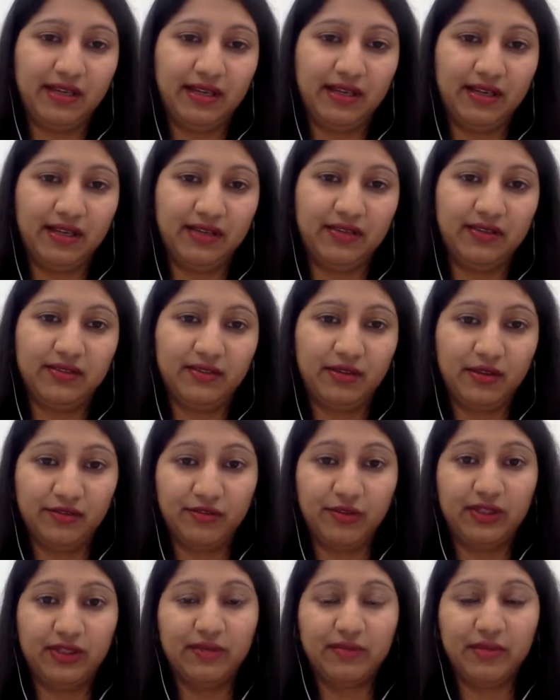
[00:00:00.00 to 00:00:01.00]
And
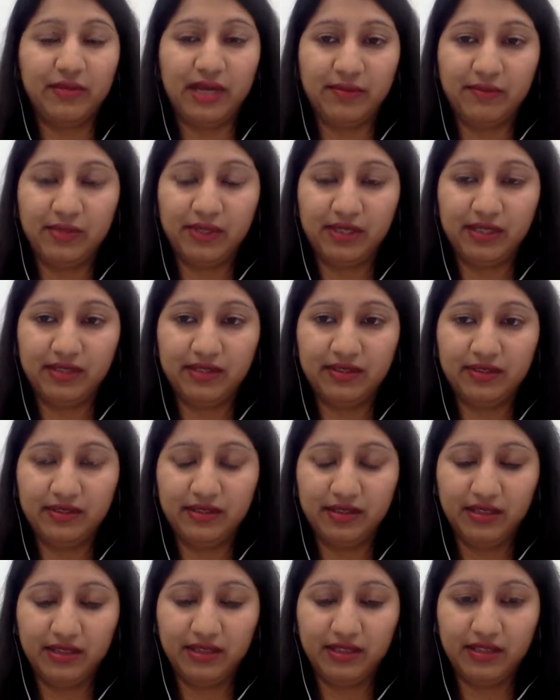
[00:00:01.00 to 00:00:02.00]
for them, I built
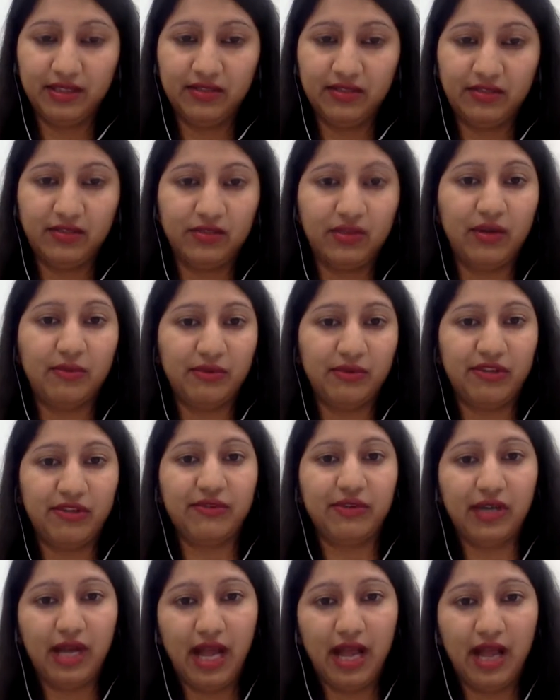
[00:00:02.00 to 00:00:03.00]
the Drummer
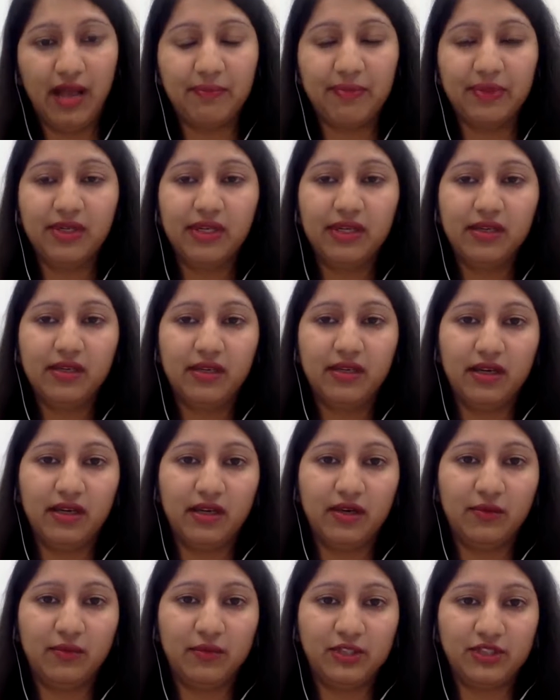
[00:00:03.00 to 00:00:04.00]
Fever app,
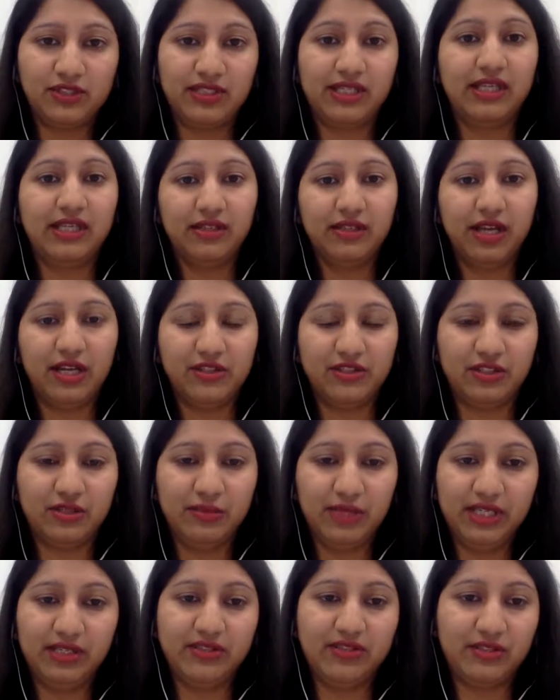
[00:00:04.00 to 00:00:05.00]
which is an
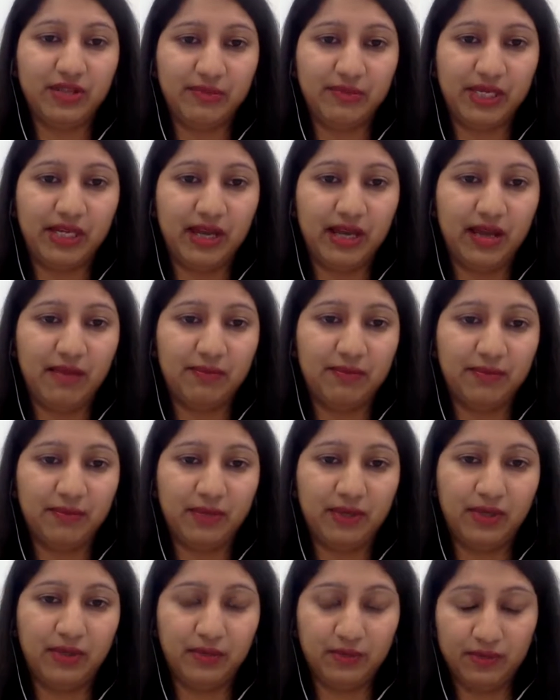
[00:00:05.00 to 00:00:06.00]
international media streaming app,
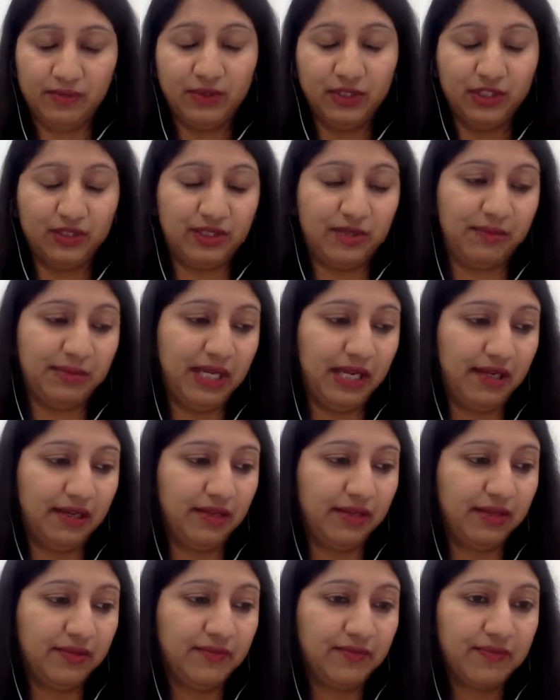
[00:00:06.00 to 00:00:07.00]
which is
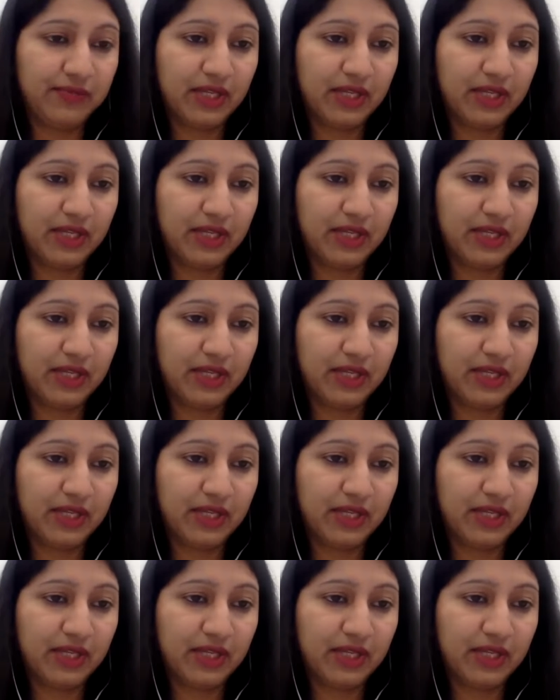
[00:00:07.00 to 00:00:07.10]
subtitled.